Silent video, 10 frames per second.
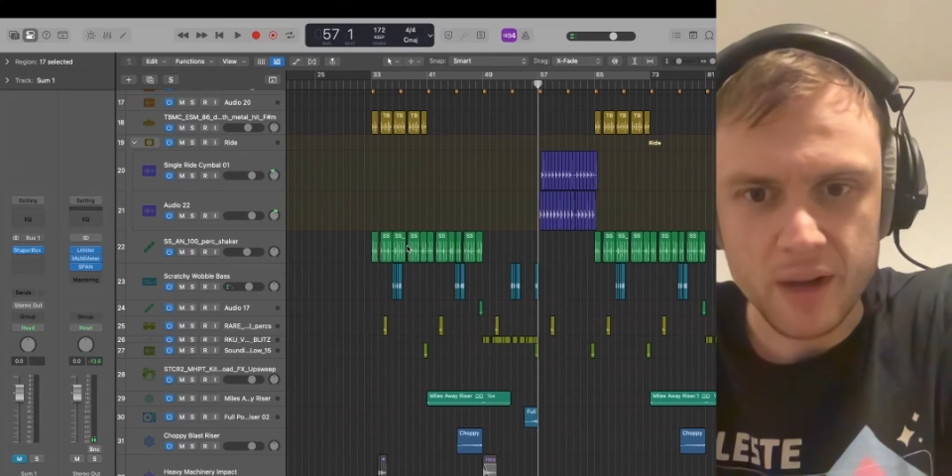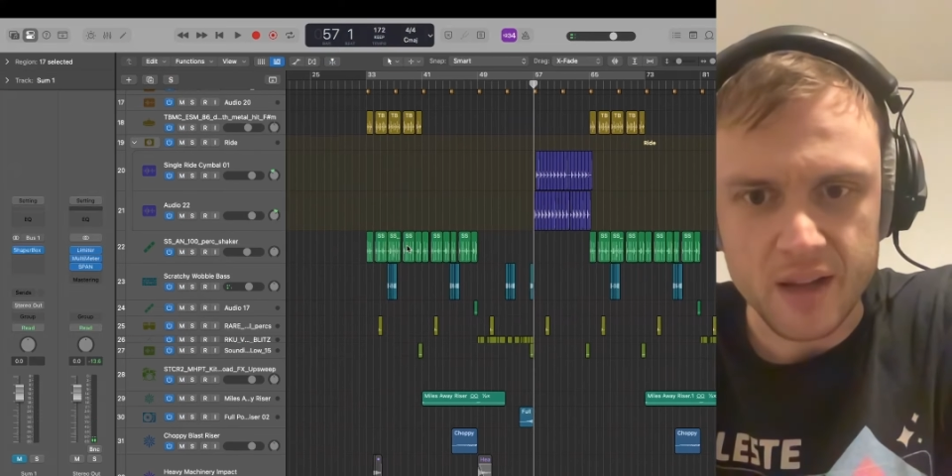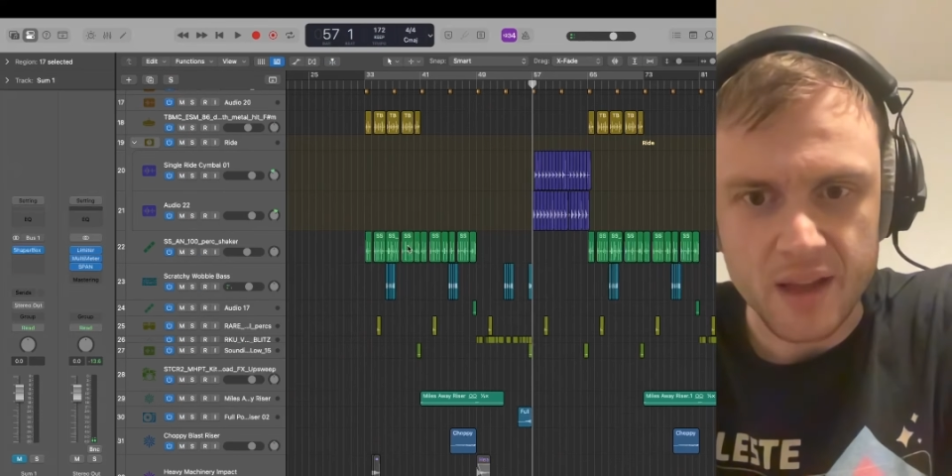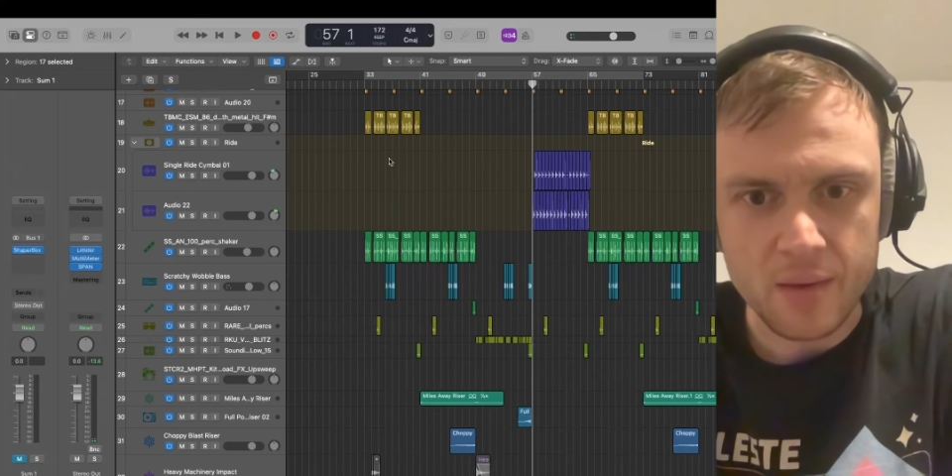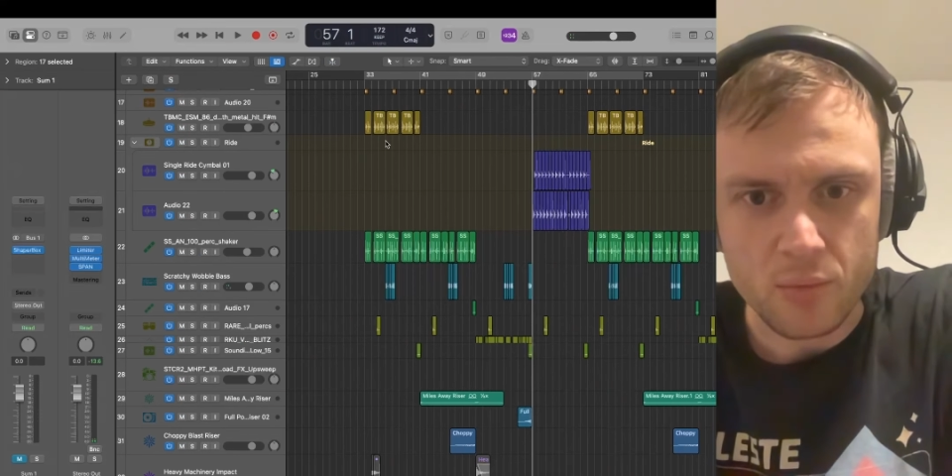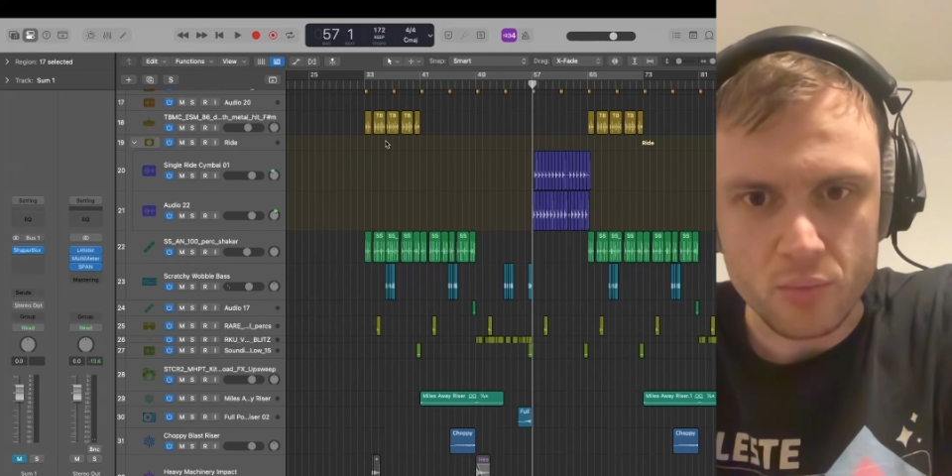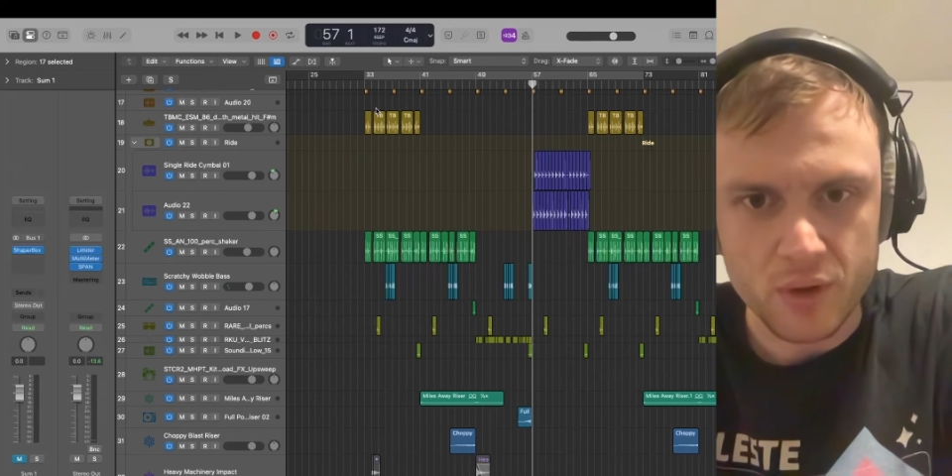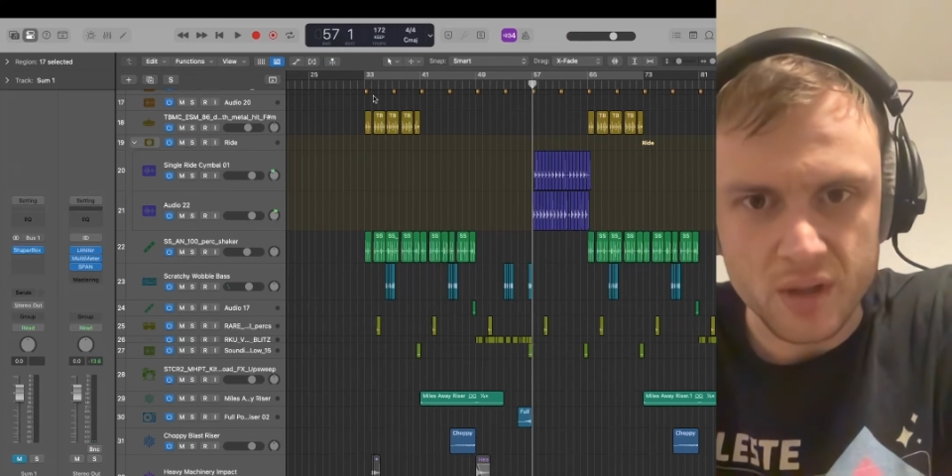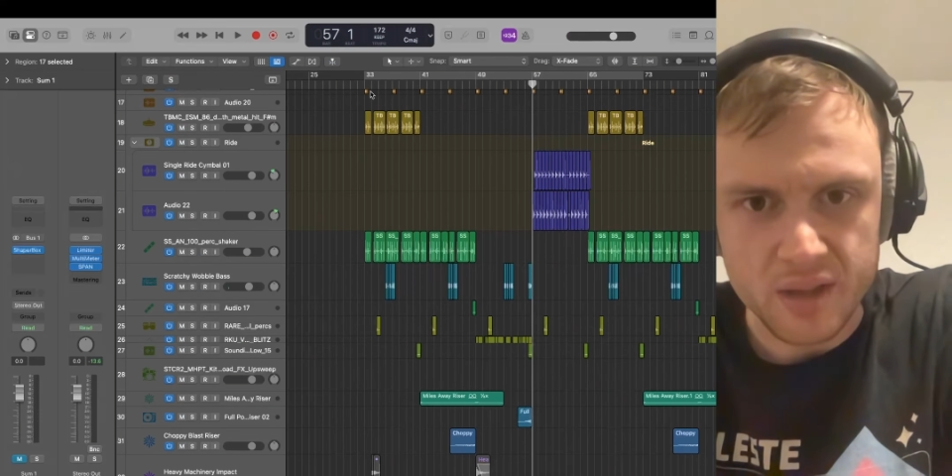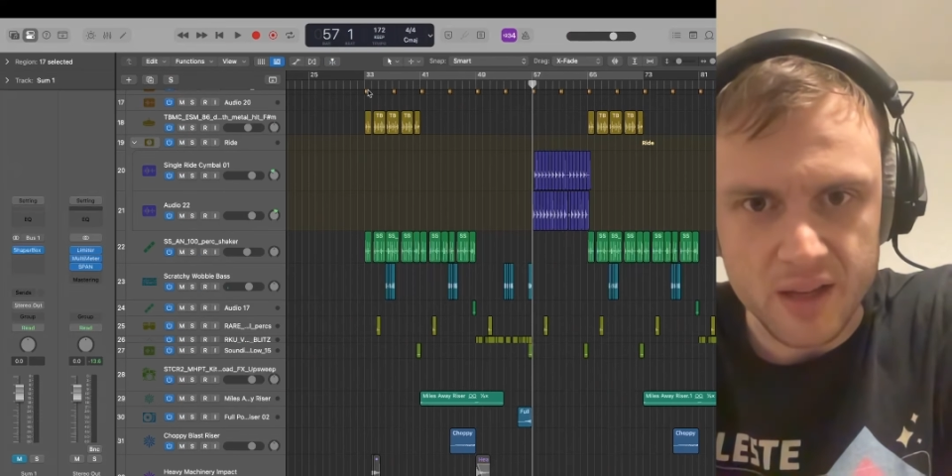And that
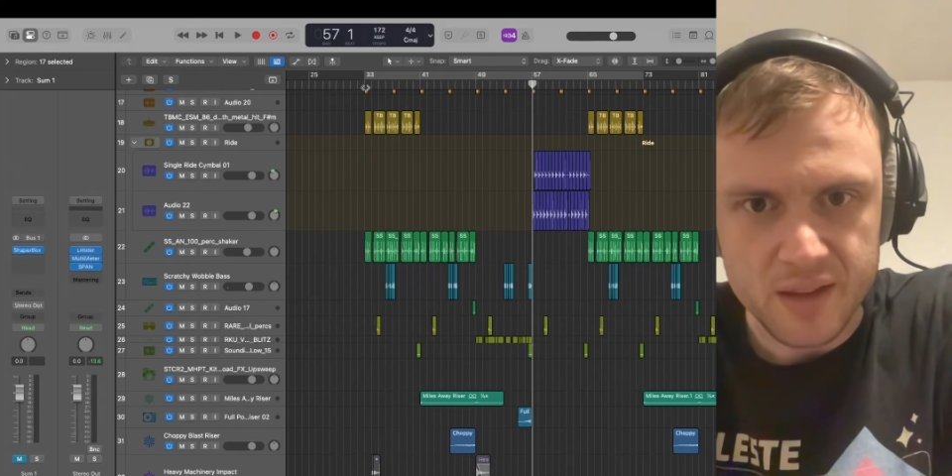really, I